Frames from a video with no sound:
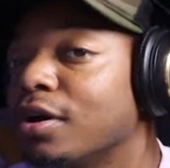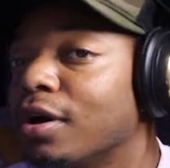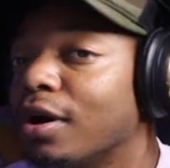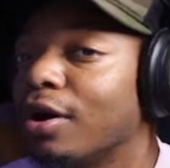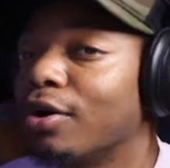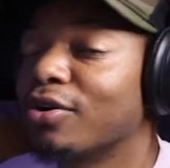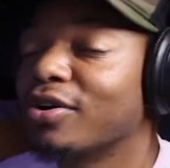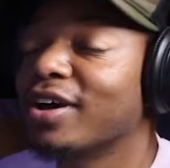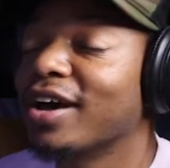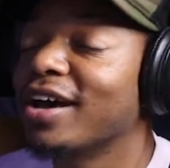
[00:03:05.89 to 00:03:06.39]

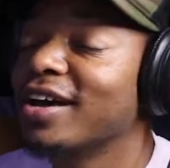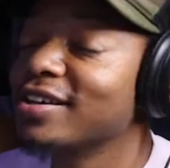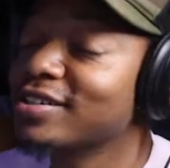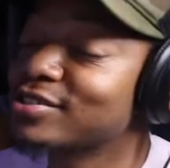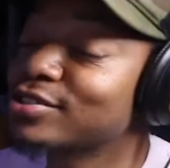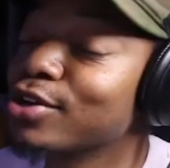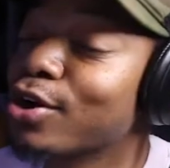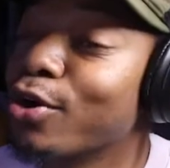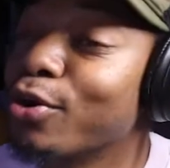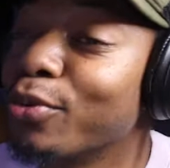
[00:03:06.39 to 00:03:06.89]
Okay,
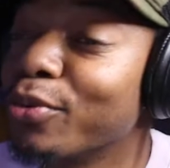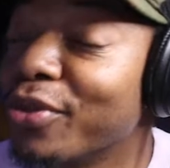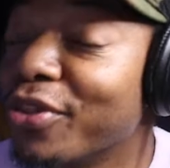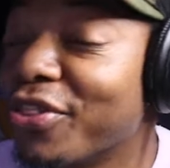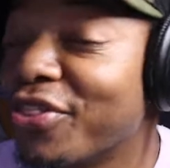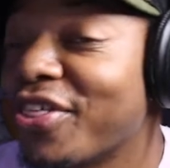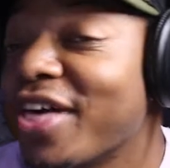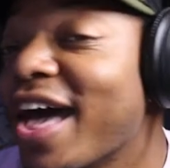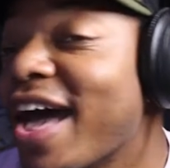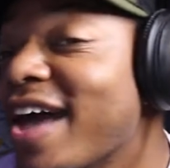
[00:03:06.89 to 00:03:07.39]
so
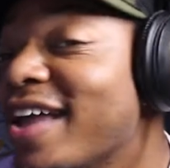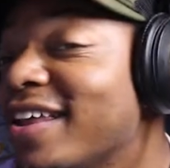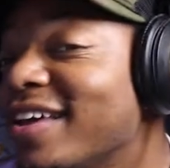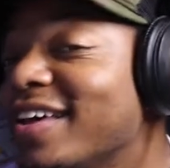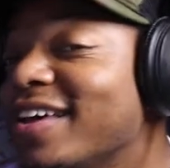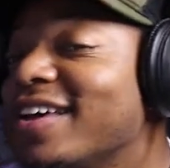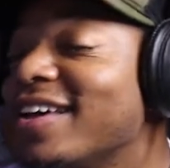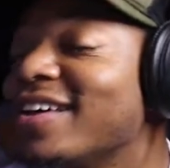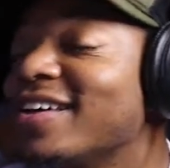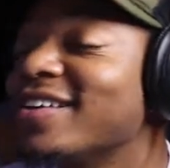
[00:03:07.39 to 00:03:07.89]
that
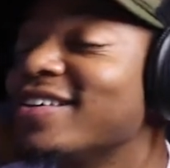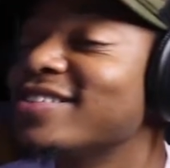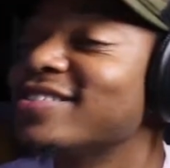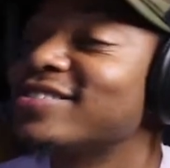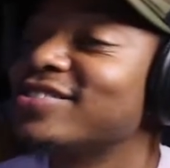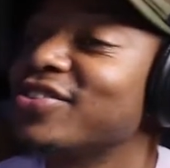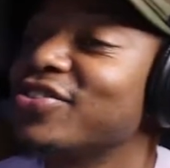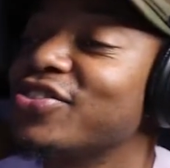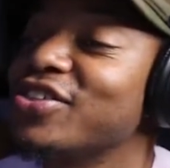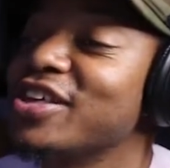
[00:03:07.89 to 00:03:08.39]

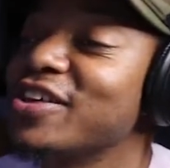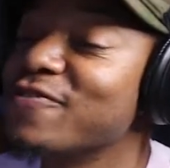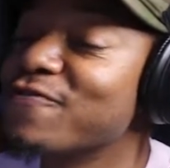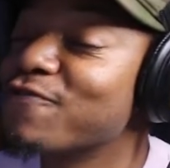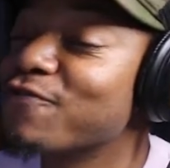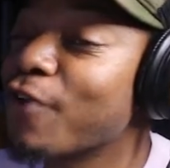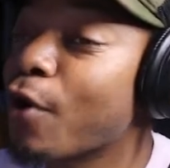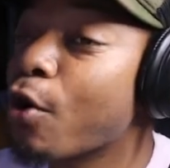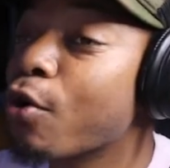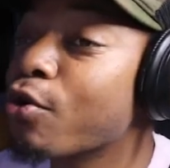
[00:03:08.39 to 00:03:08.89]
is the
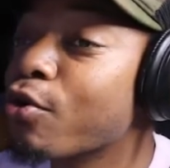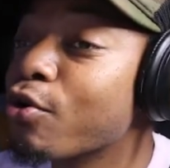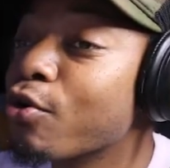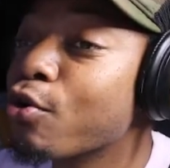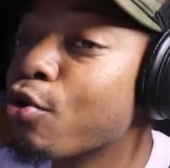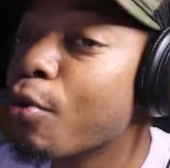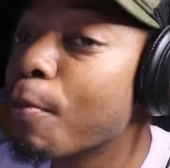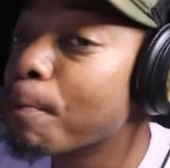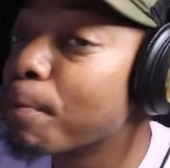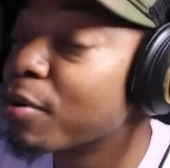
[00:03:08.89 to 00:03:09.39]

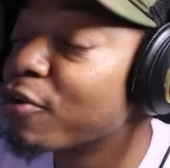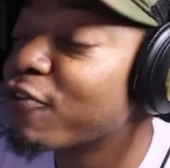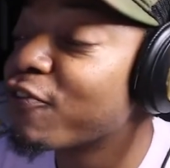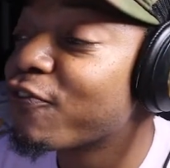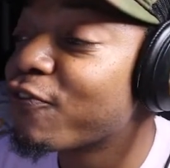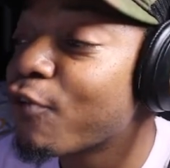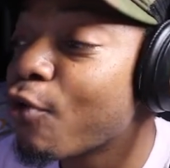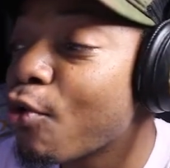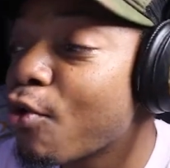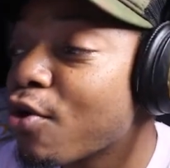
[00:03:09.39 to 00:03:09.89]
vocal
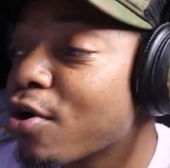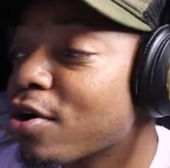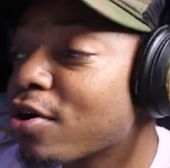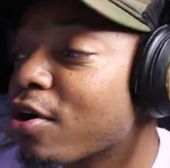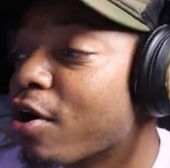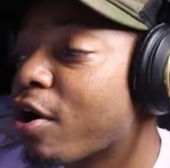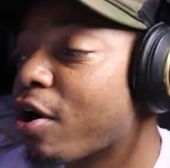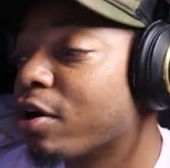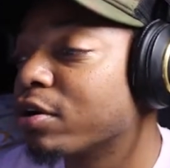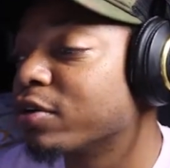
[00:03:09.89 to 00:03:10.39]

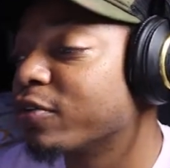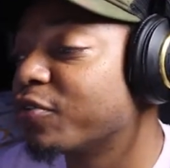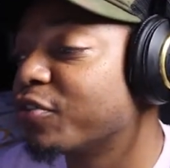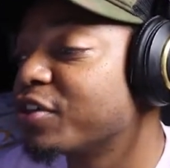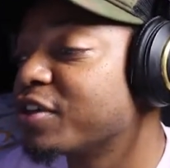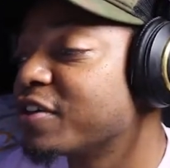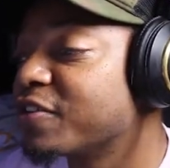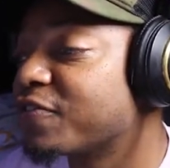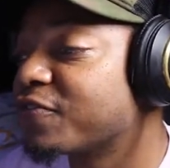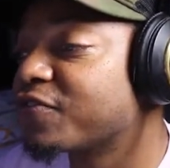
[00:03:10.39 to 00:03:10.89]
before all of
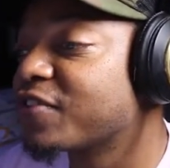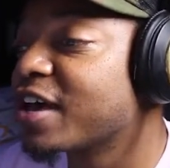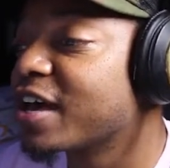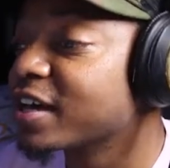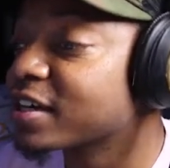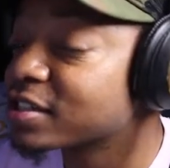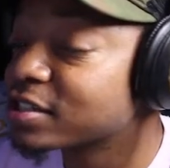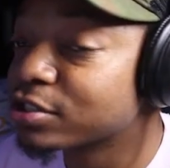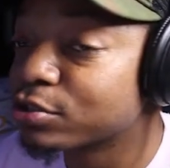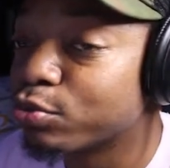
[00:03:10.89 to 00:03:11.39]
the
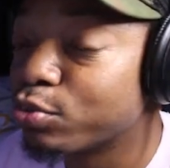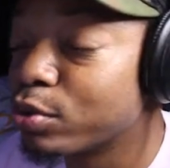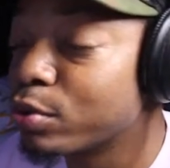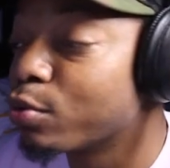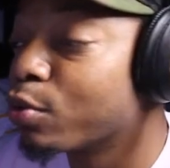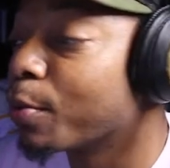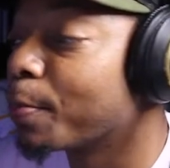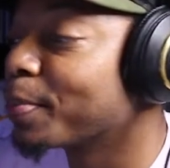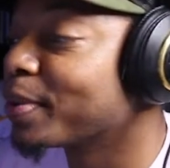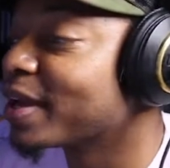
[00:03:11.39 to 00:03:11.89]
effects. We
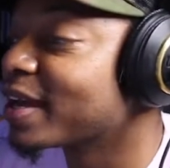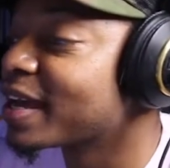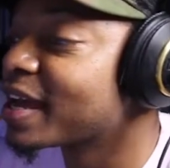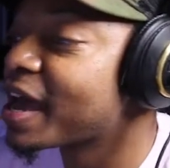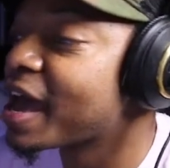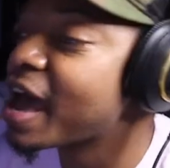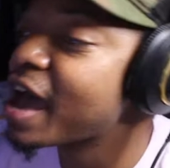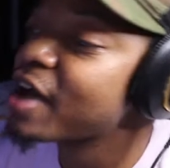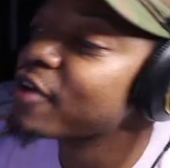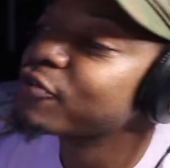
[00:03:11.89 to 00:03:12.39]
will play
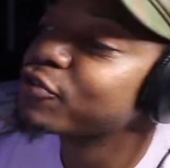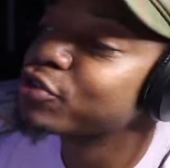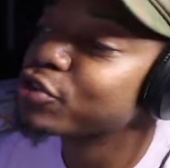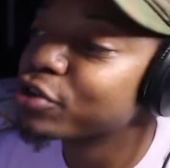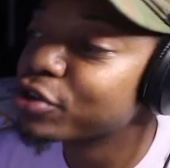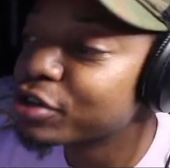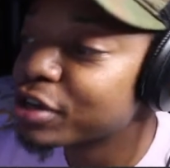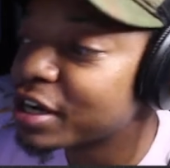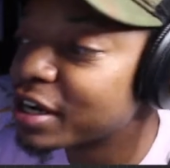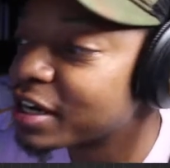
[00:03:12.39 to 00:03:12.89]
it
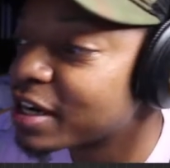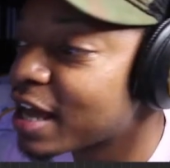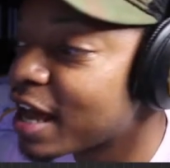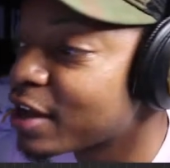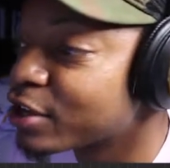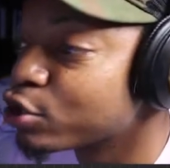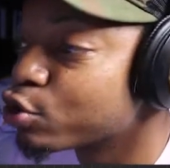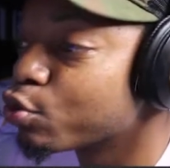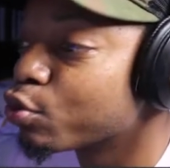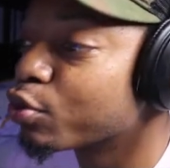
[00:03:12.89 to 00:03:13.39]
after, and now
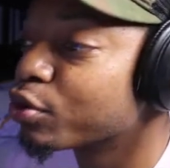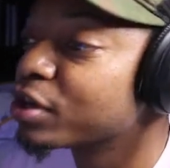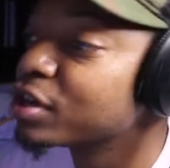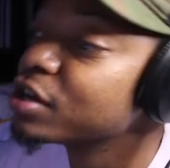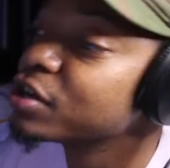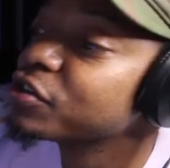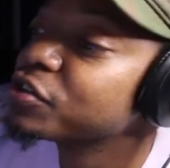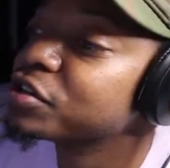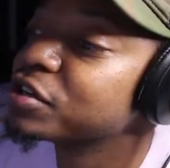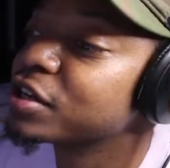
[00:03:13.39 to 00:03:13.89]
you will
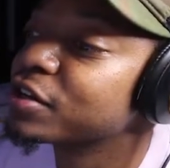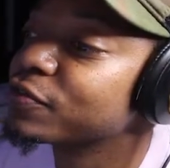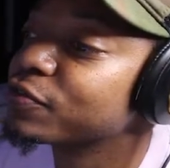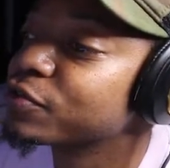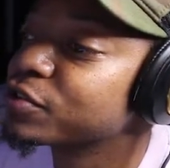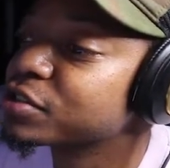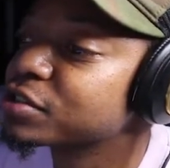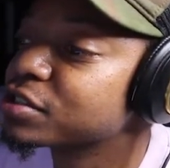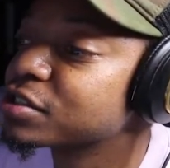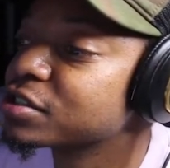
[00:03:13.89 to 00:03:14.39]
hear the
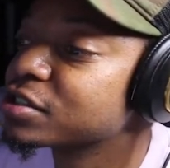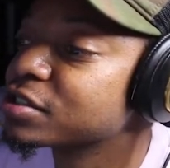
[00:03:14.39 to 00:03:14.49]
difference.